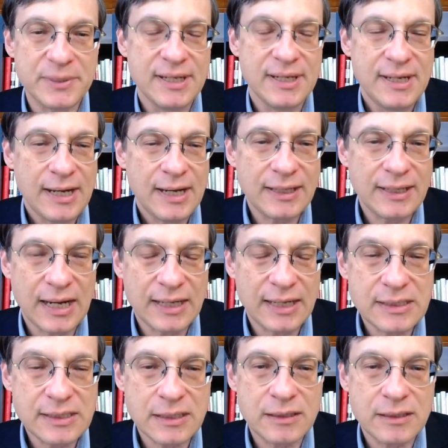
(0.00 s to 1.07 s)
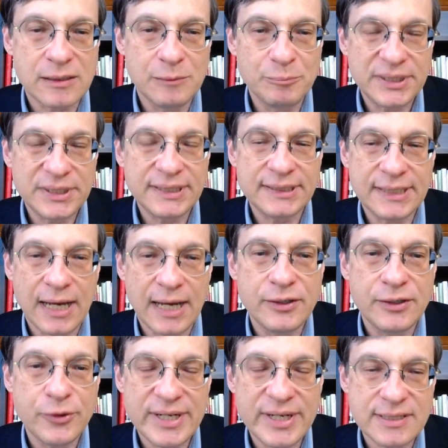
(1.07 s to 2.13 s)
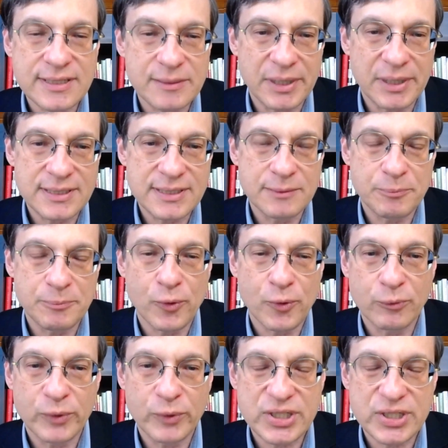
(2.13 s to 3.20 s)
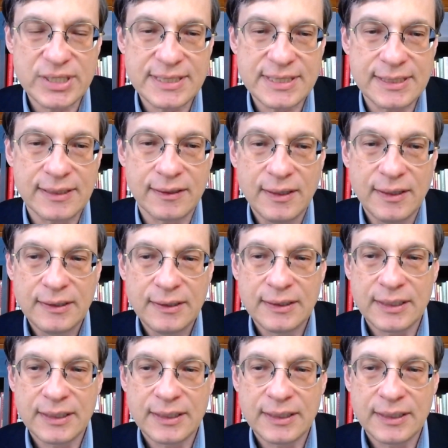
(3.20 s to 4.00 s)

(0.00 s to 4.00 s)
But I think it completely underestimates the point, which is that